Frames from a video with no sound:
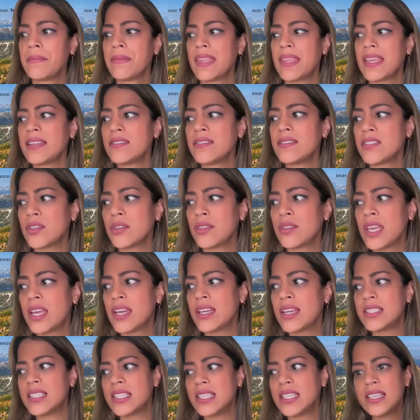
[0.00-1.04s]
And so the
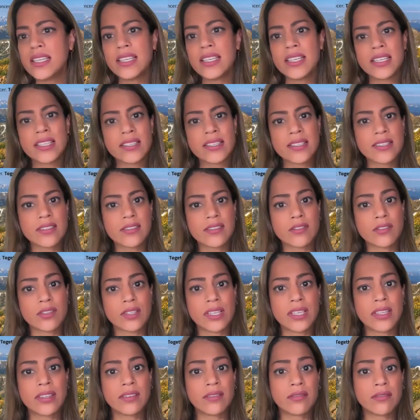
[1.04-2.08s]
idea is
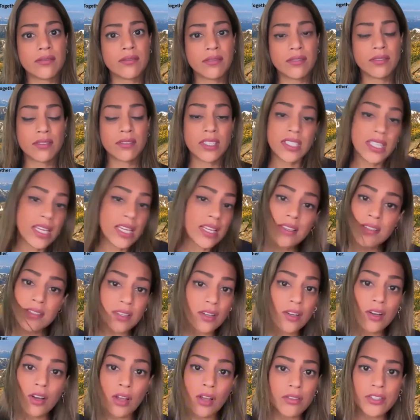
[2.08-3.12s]
in cutaneous
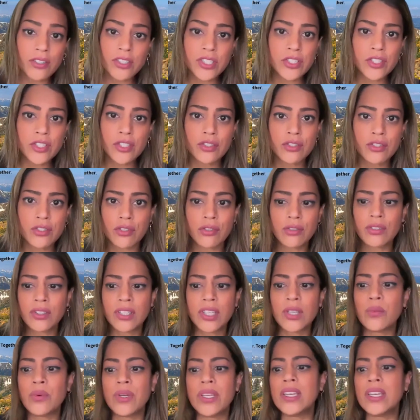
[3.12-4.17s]
oncology,
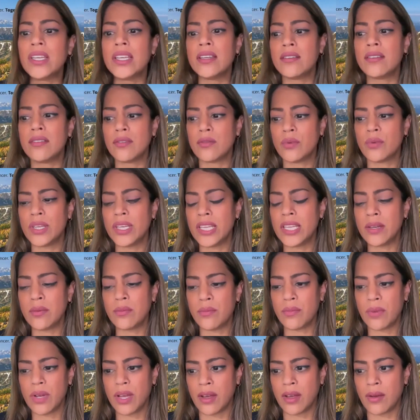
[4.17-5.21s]
certainly we
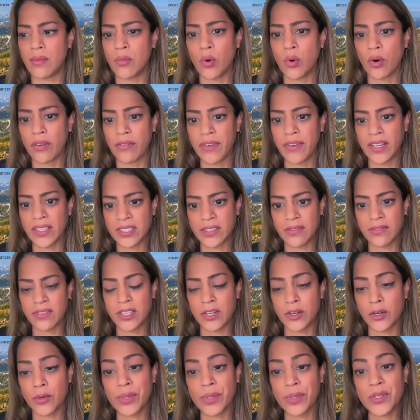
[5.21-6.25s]
need more effective
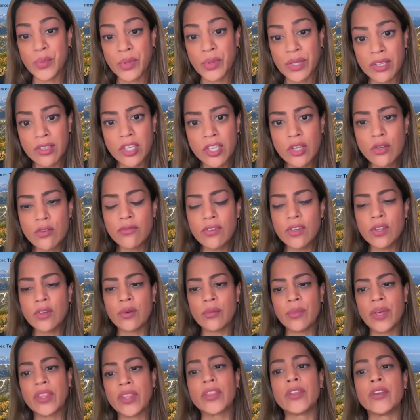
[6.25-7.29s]
therapies, but in uveal
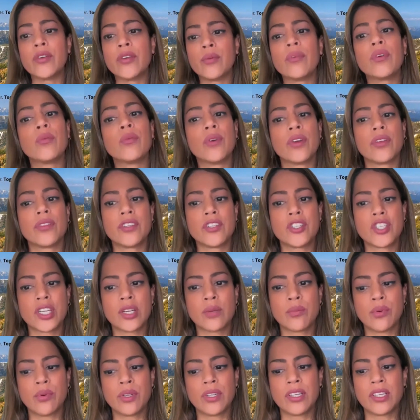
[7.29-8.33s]
melanoma, where the
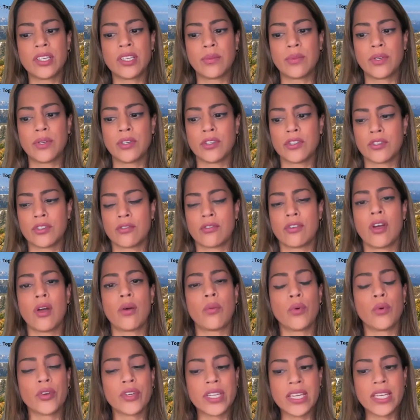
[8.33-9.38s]
checkpoint inhibitors are not
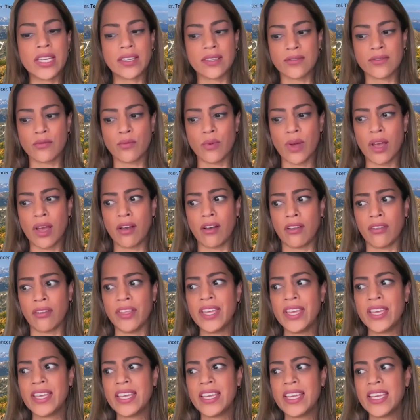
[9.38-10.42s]
working as well,
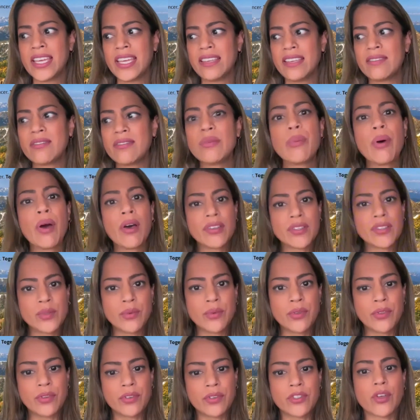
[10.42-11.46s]
is it
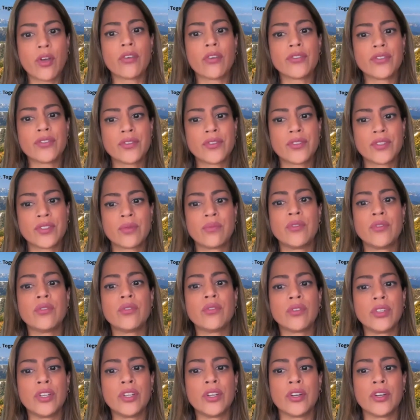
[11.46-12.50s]
possible there's also some
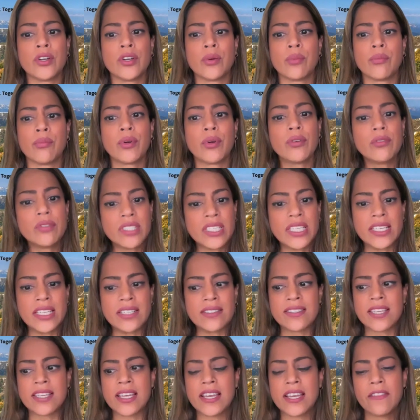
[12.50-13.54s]
nuclear
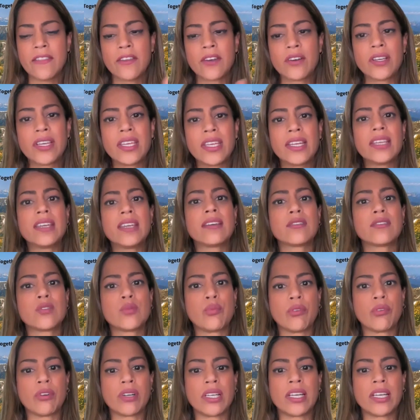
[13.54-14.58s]
proteins that are getting
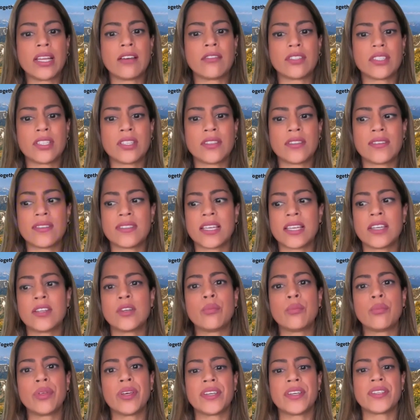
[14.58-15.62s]
exported out to the
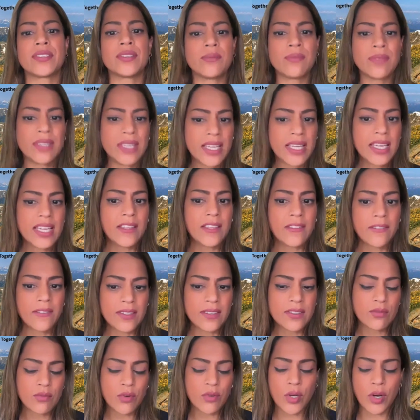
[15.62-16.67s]
cytoplasm? In
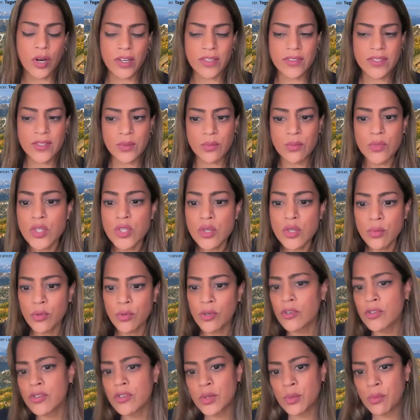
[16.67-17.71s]
this regard, some
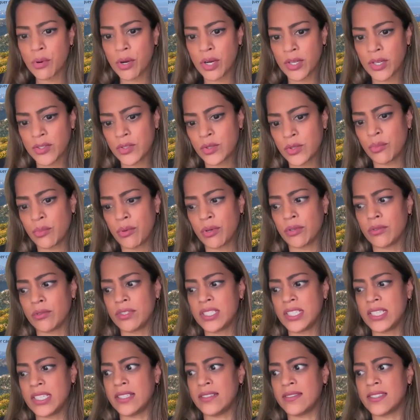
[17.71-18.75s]
tumor suppressor
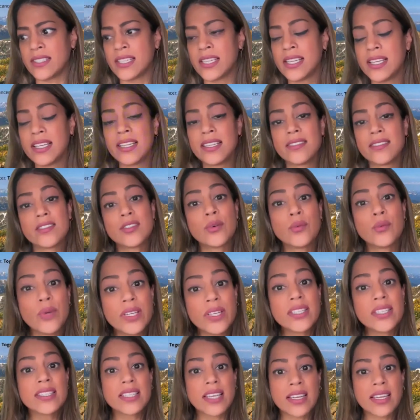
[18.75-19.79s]
proteins. And so we
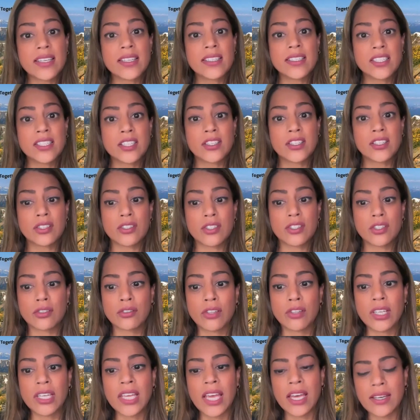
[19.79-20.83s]
decided to
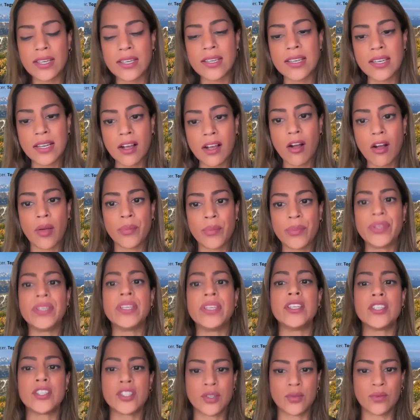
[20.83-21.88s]
look at it in
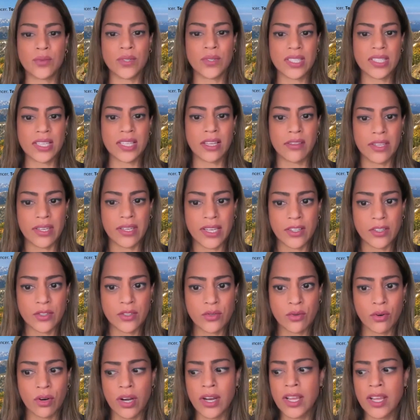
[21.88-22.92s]
combination with
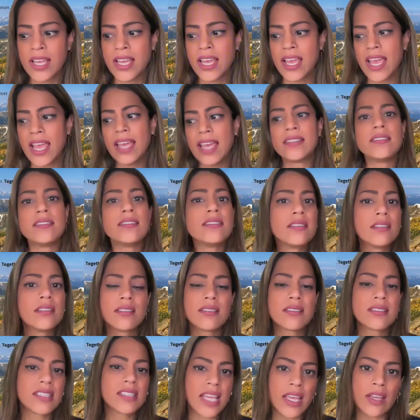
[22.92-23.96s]
selinexor and
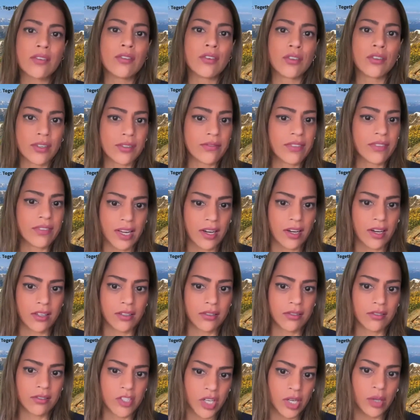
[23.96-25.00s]
standard of
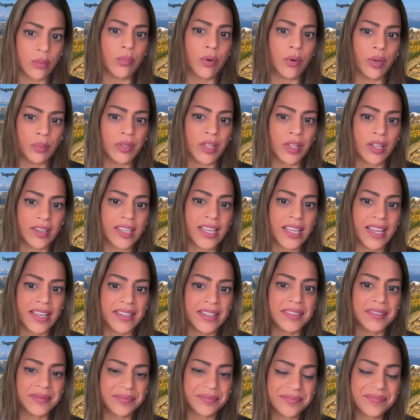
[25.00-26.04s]
care checkpoint
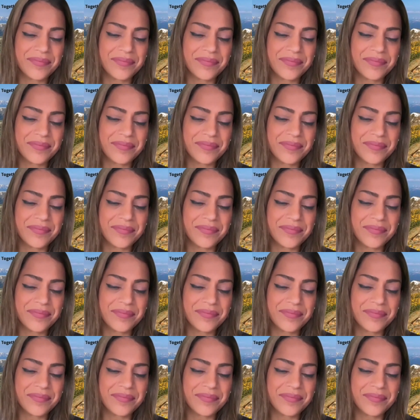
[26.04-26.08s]
blockade.